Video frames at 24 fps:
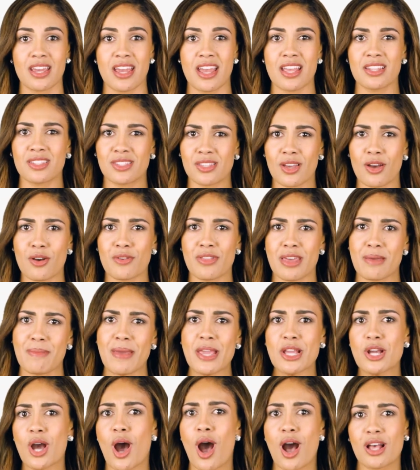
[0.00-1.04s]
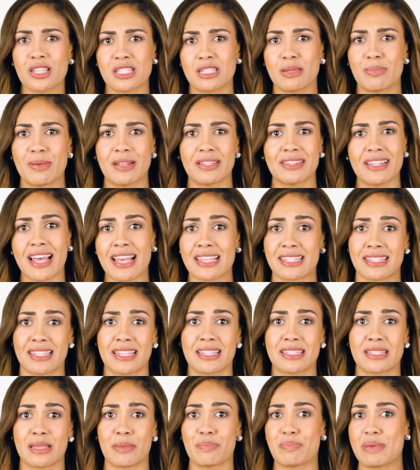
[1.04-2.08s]
and so they may cost a bit less
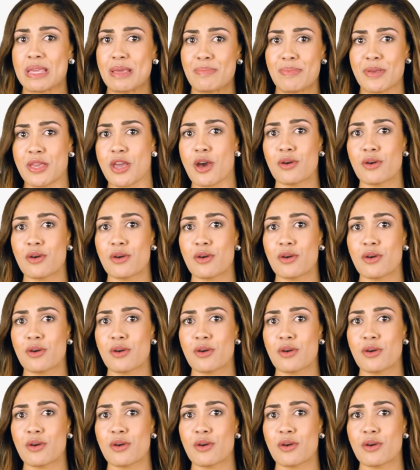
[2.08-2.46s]
than some P P